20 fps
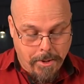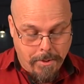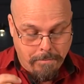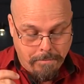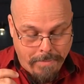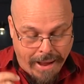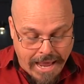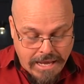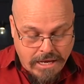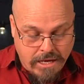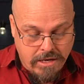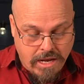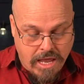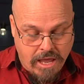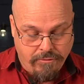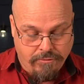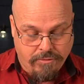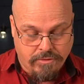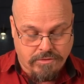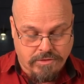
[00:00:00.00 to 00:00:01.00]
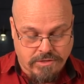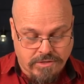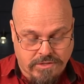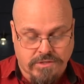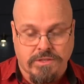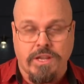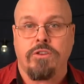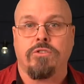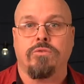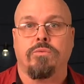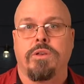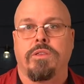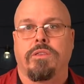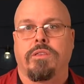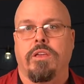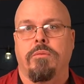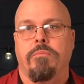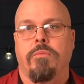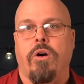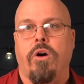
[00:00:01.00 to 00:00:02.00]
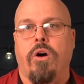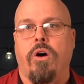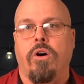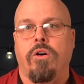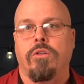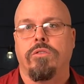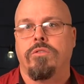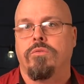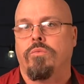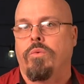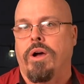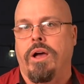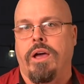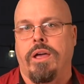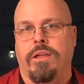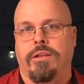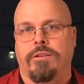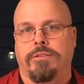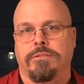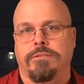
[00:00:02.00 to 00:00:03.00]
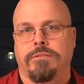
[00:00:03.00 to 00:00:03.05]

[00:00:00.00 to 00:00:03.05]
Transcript: make an effort to settle with him on the way.